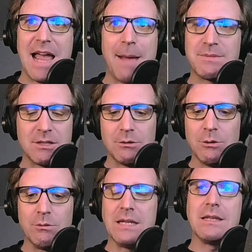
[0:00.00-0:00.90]

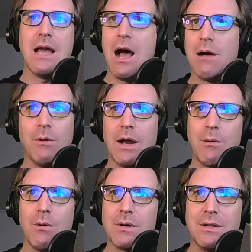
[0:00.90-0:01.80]
absolutely not what I
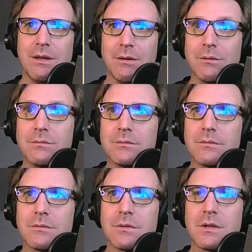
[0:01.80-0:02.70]
want to do.
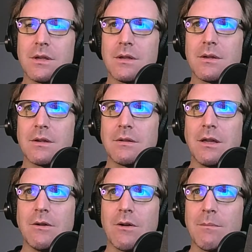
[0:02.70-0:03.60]

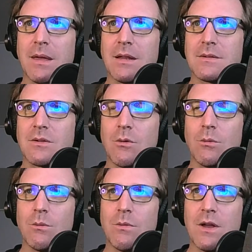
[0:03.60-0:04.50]
You know what I mean?
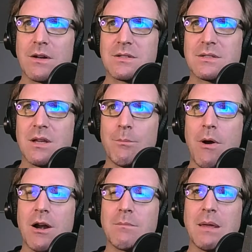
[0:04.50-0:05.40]
So there's some
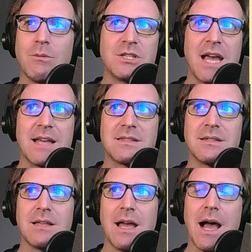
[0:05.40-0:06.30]
part of me which has
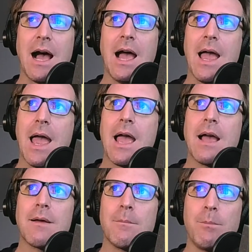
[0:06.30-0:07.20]

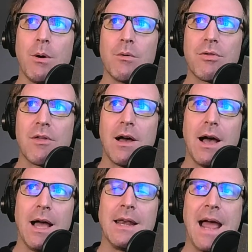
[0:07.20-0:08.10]
both
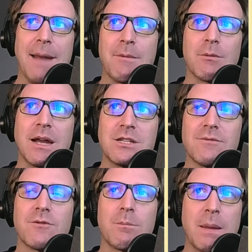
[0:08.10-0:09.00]
an admiration
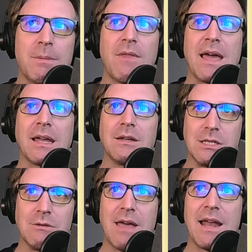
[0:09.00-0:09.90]
for people that can
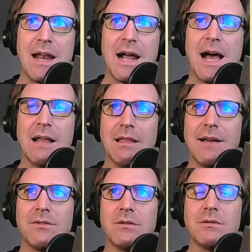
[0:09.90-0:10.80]
do that at a high
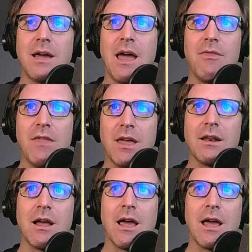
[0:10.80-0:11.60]
level, and then